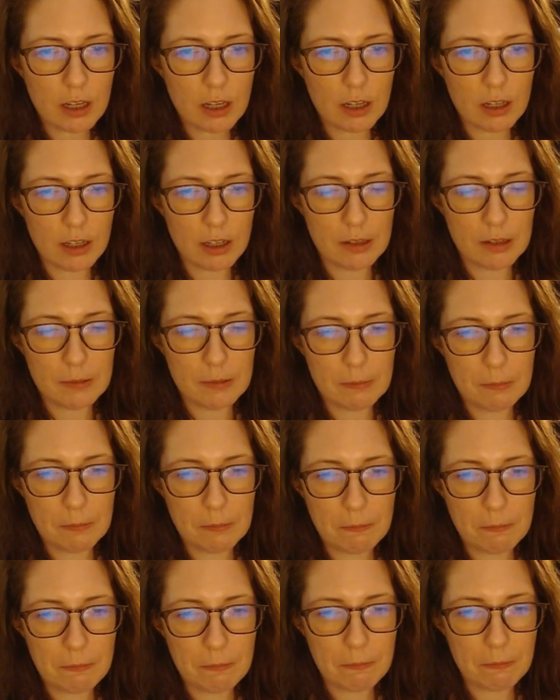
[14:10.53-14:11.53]

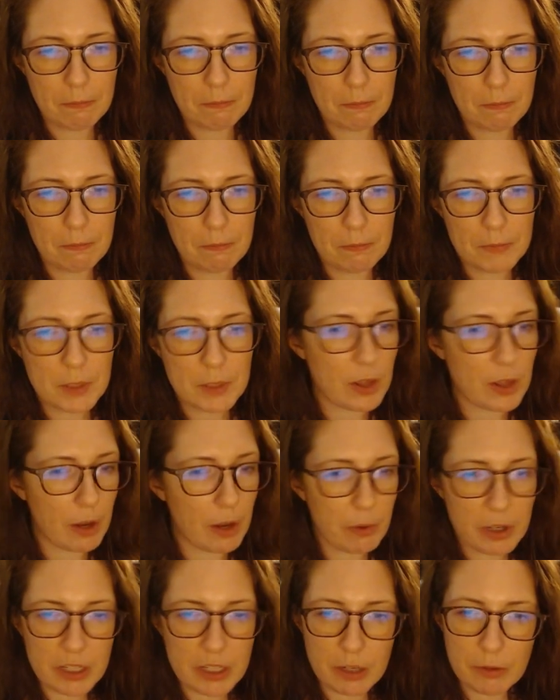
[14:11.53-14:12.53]
um, so
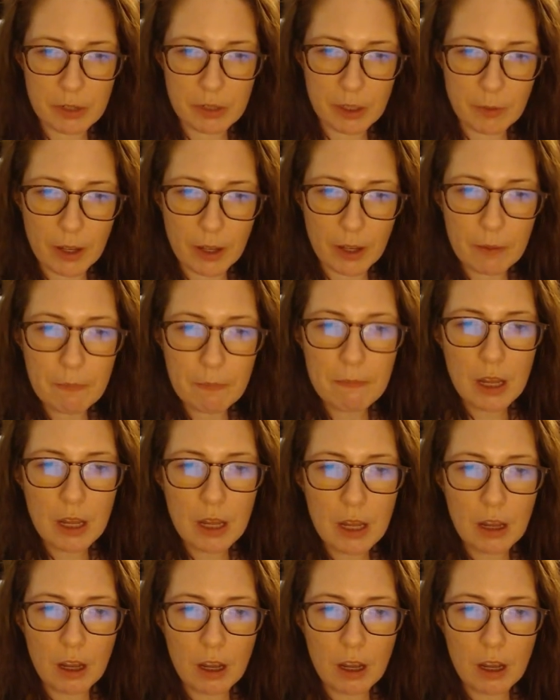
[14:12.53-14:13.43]
that worked out really well.